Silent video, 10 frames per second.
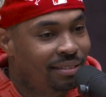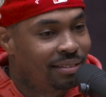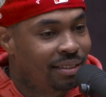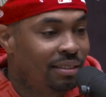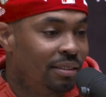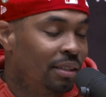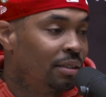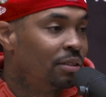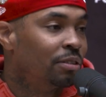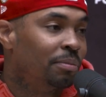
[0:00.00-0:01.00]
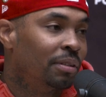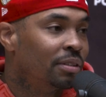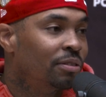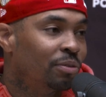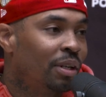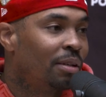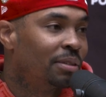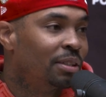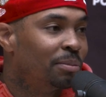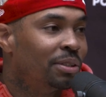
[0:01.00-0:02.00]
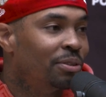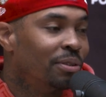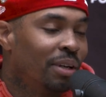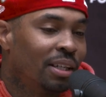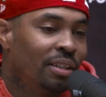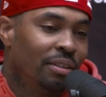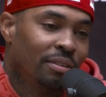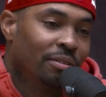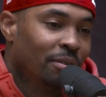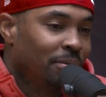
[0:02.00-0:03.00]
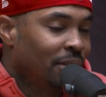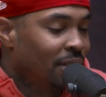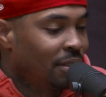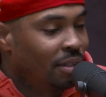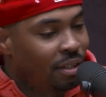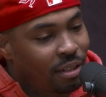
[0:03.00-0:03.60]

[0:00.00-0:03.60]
"This is it. This is me. This is what I need to be doing right here." Mm -hmm. You know what I'm mm-hmm. saying?